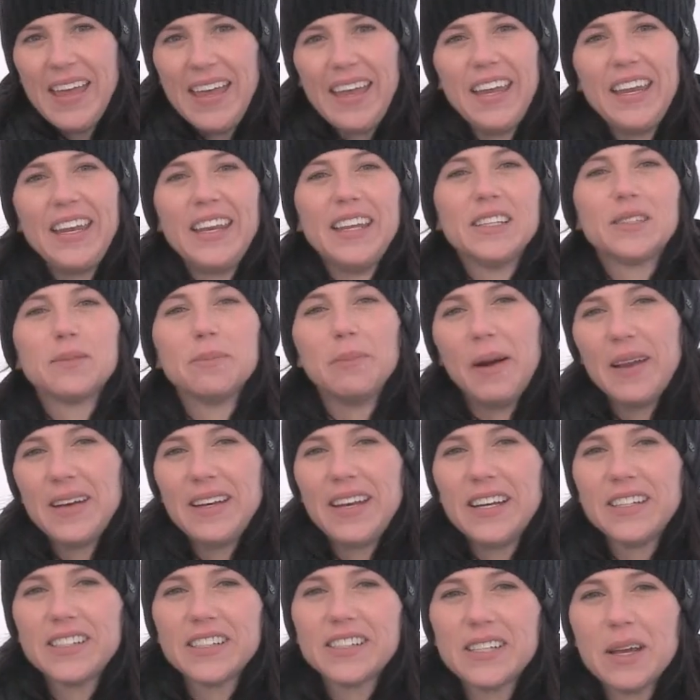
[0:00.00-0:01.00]
It is
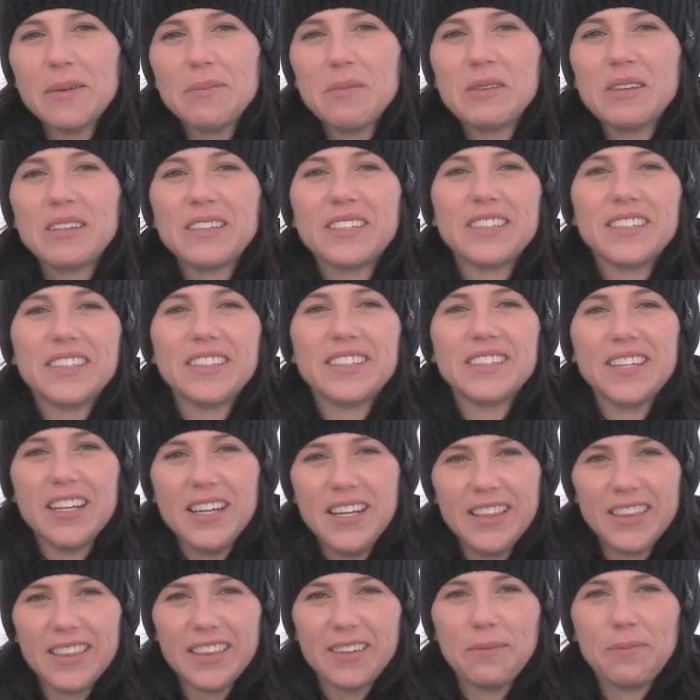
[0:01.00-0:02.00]
Monday, December the
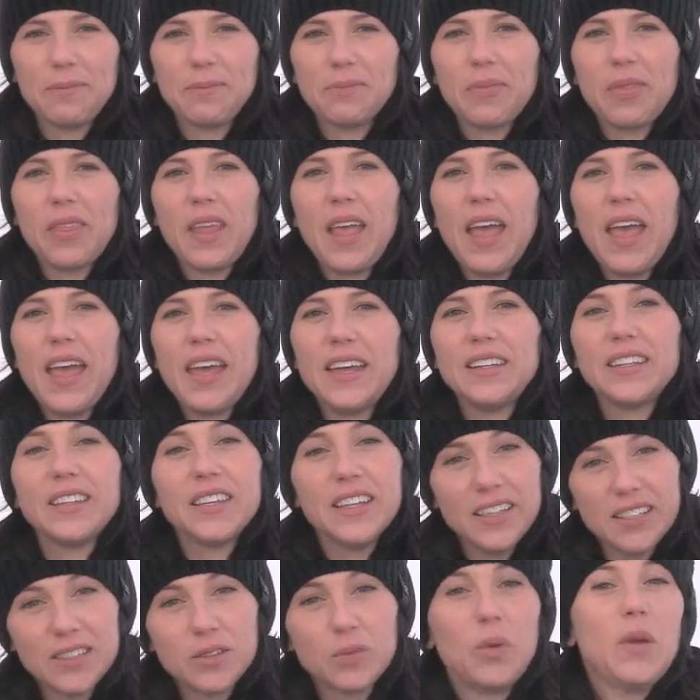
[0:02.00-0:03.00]
sixteenth, and
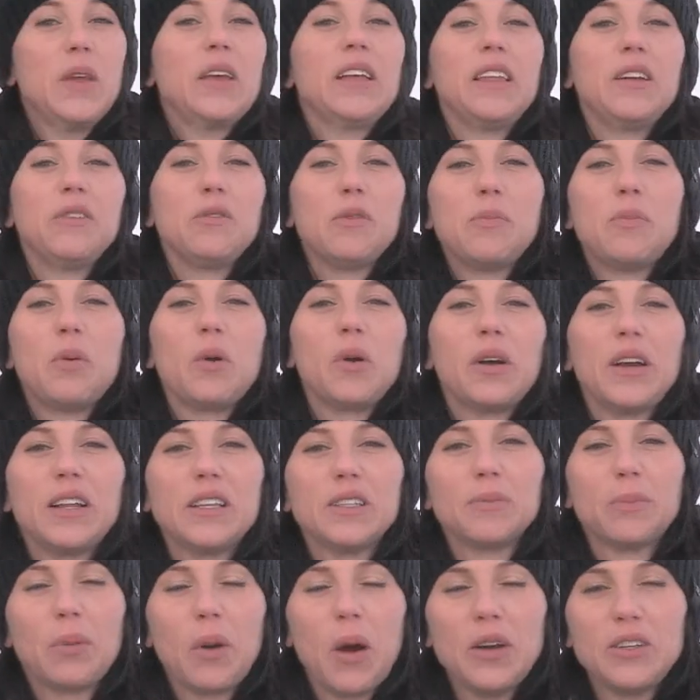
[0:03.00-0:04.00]
this weekly report
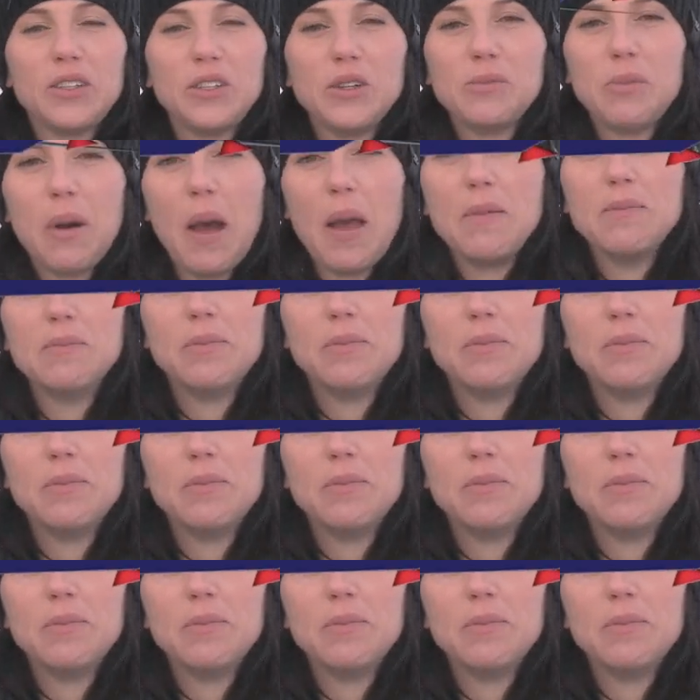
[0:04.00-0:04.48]
is brought to you by